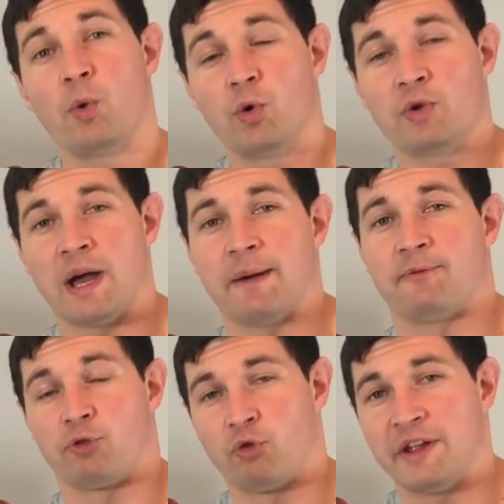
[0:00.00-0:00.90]
World
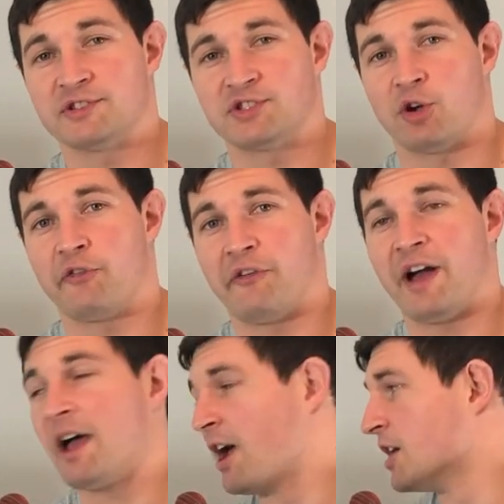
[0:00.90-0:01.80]
Cup for runs so
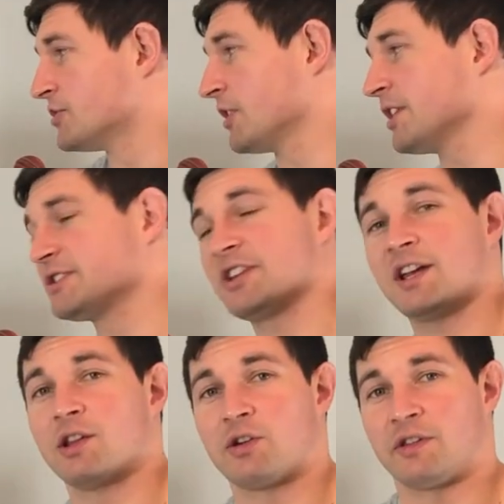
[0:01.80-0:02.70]
far, so let's
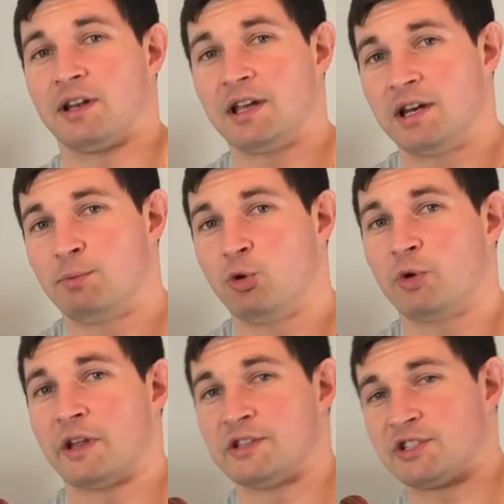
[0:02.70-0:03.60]
take a look at the
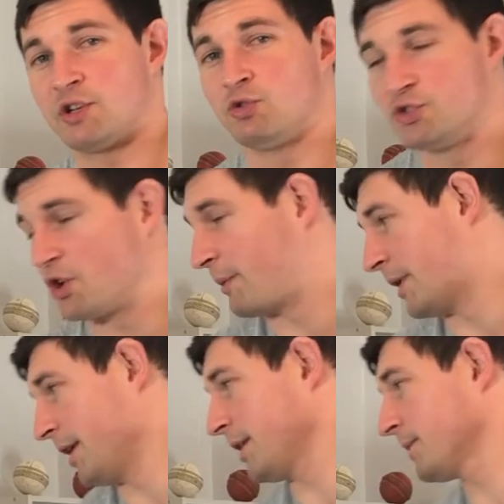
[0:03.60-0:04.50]
leaderboard and see who's
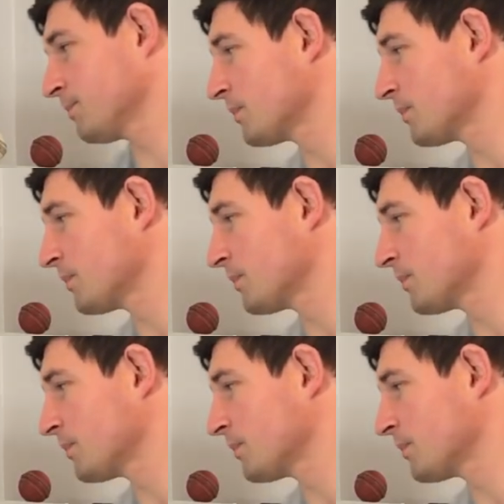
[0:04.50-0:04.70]
dominating.